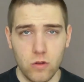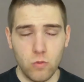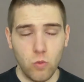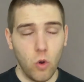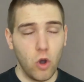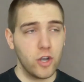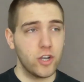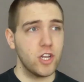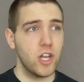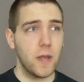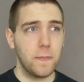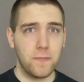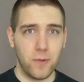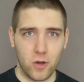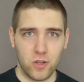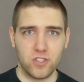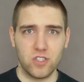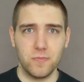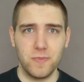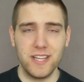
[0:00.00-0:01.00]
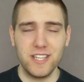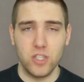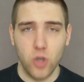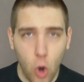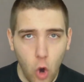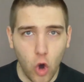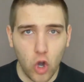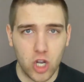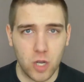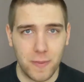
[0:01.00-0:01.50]
what could I possibly
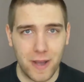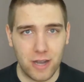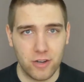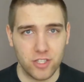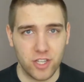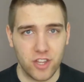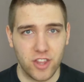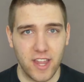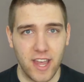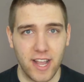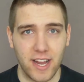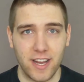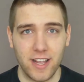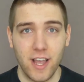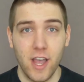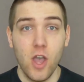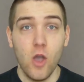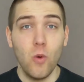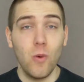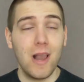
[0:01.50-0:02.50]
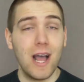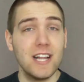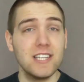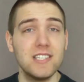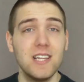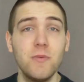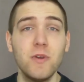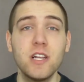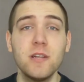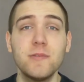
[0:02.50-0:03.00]
talk about, do you think? Well,
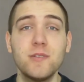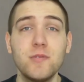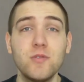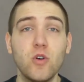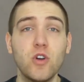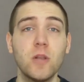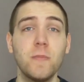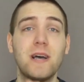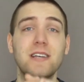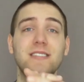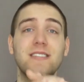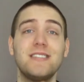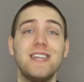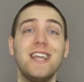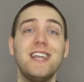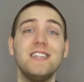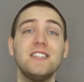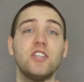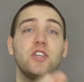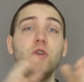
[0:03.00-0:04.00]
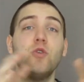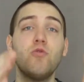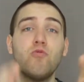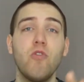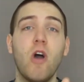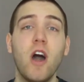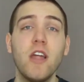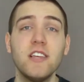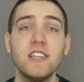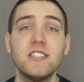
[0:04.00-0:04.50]
actually, we're going to be talking about scenes that you'd
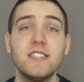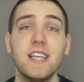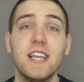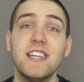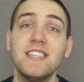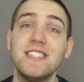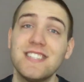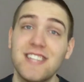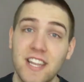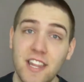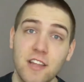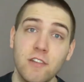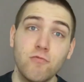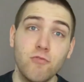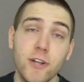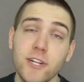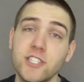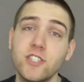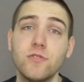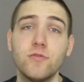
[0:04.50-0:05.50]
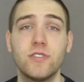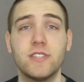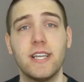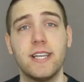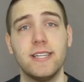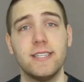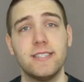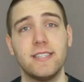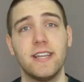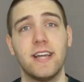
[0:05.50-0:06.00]
rather see instead of the original
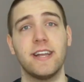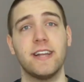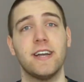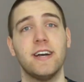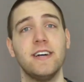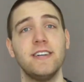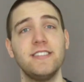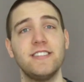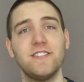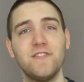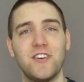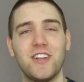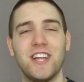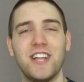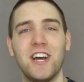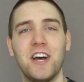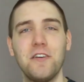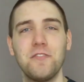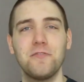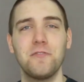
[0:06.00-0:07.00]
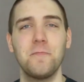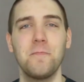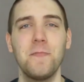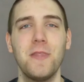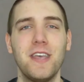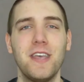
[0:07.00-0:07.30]
scenes today, guys. Funny enough.